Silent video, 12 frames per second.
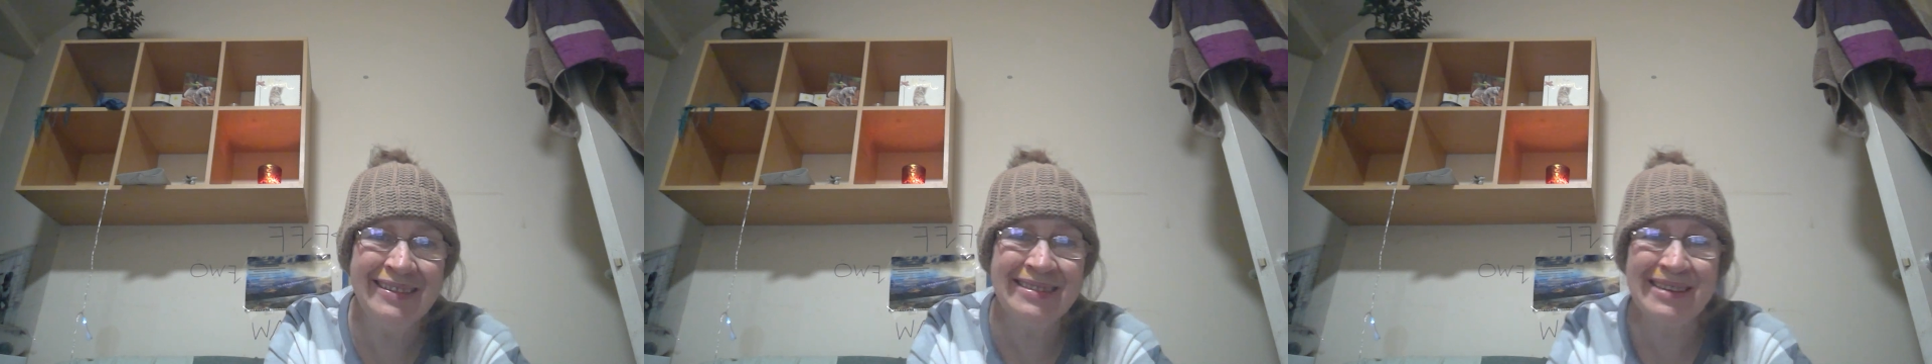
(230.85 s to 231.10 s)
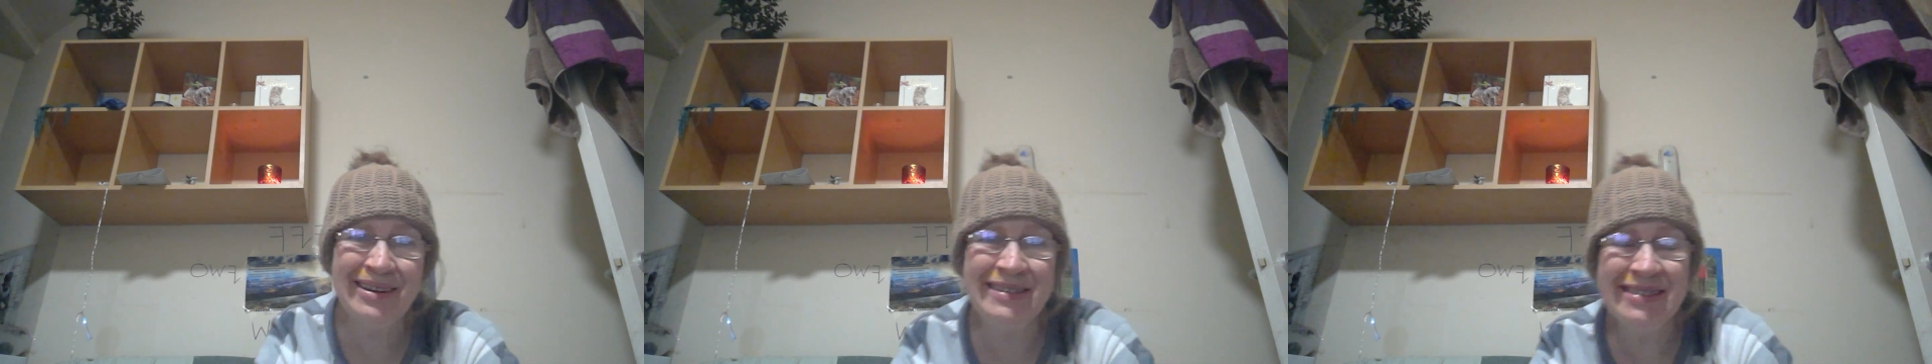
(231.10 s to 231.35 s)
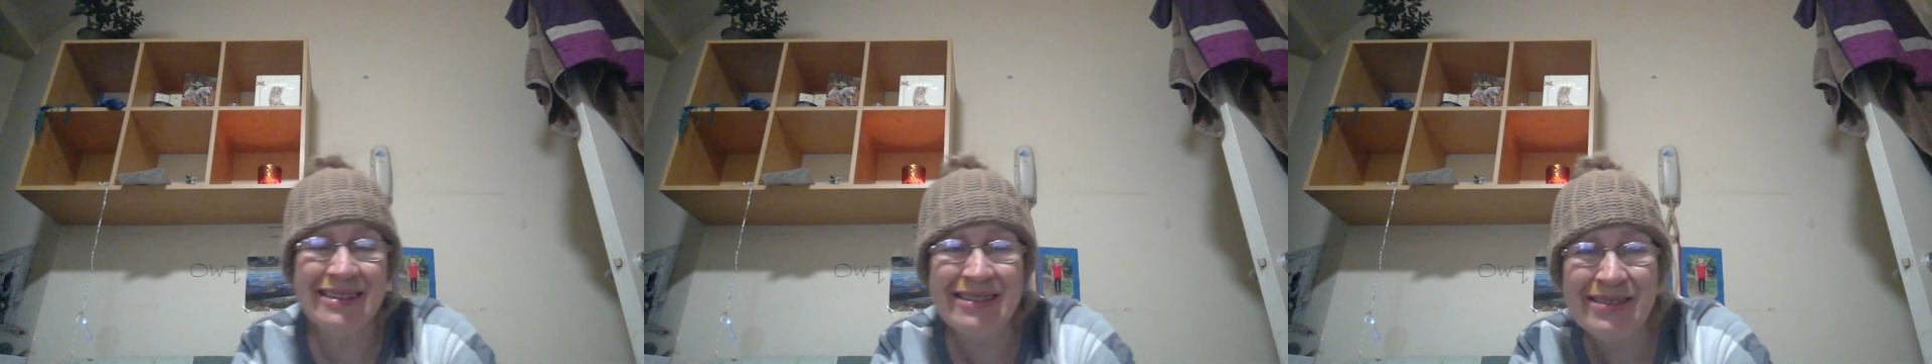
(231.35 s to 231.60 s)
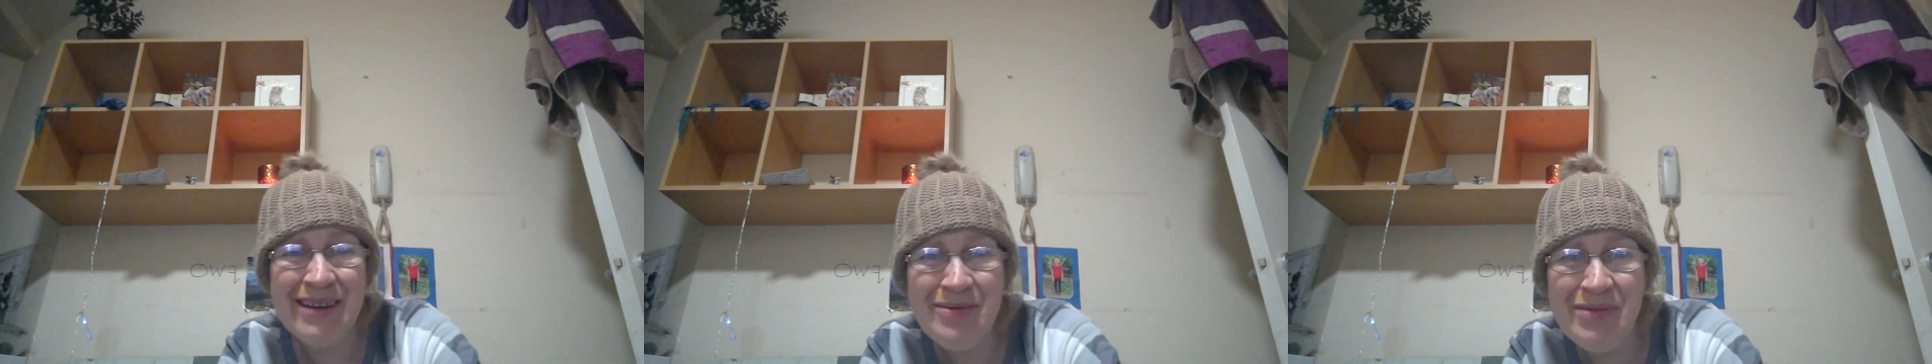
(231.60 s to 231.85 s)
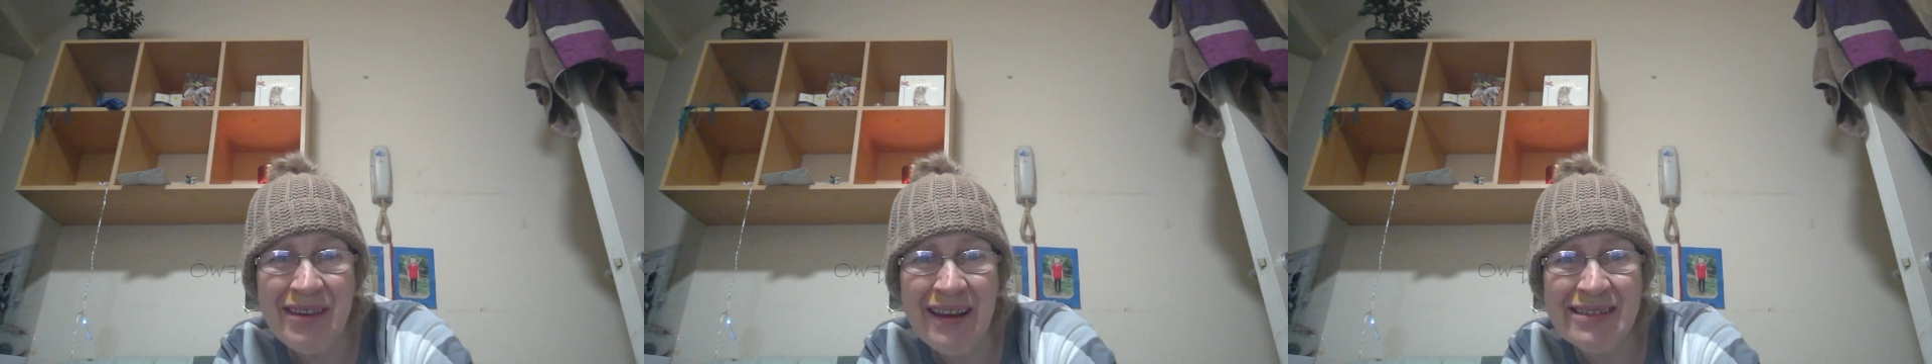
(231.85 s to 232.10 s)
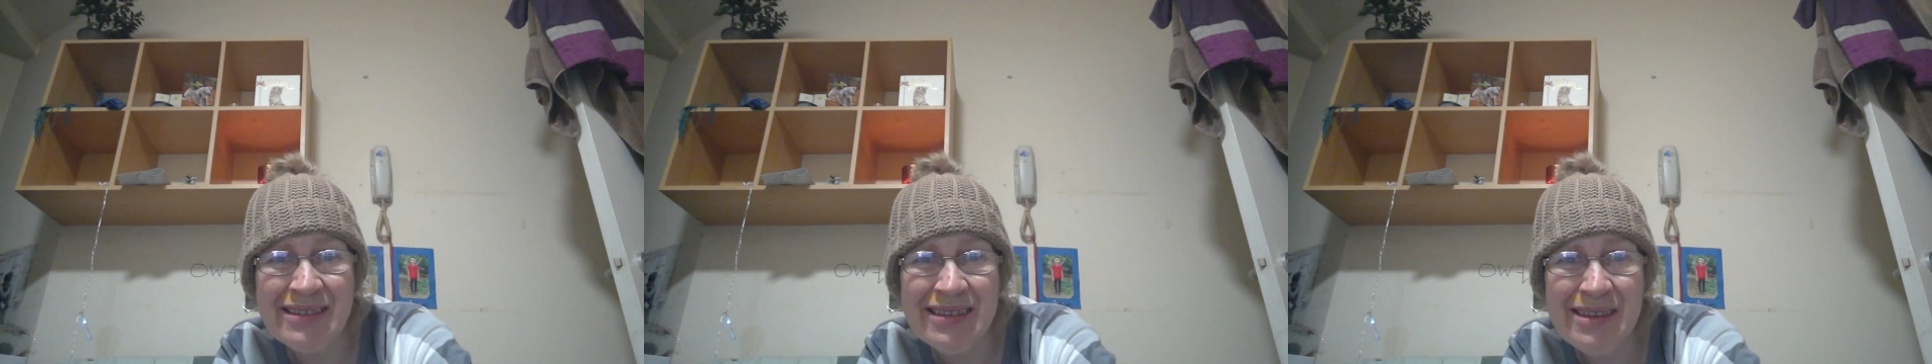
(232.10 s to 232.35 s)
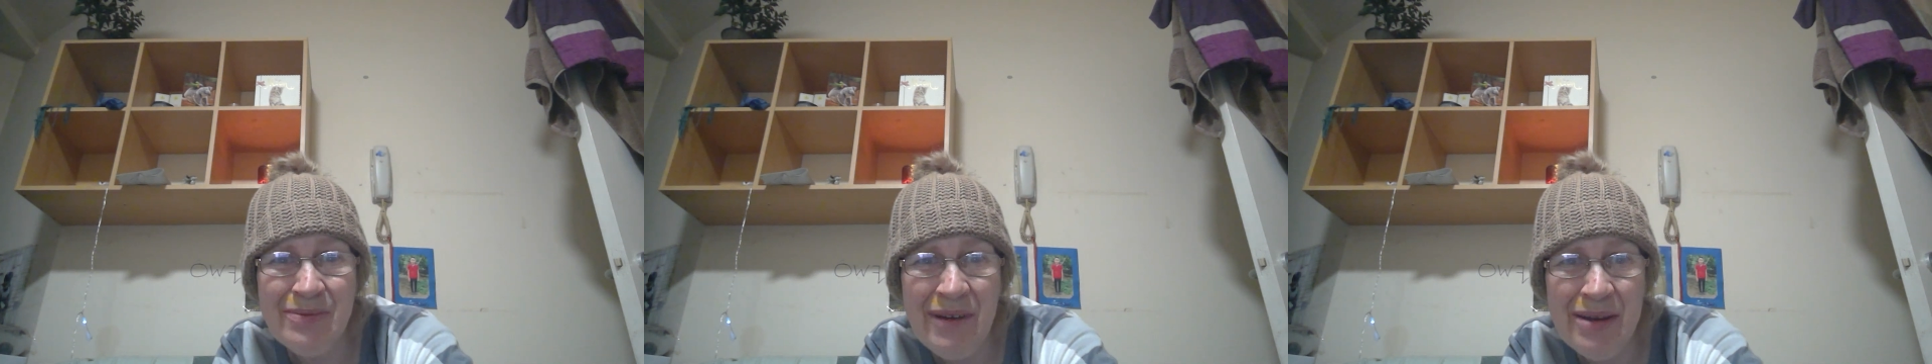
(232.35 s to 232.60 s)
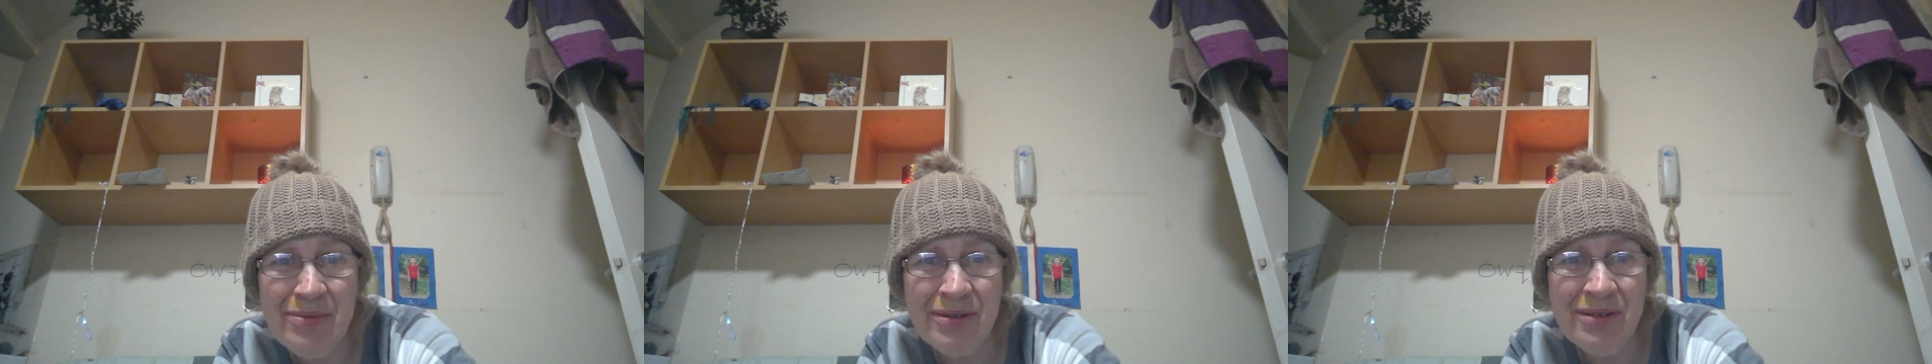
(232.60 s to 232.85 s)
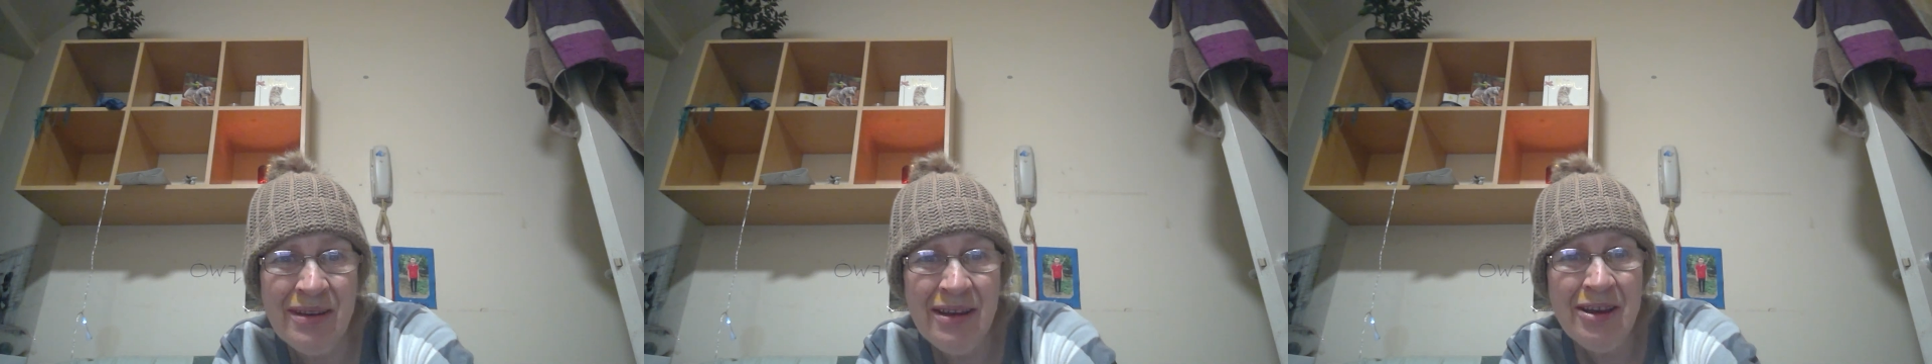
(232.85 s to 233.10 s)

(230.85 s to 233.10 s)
Sorry to swear, but that's in the Bible.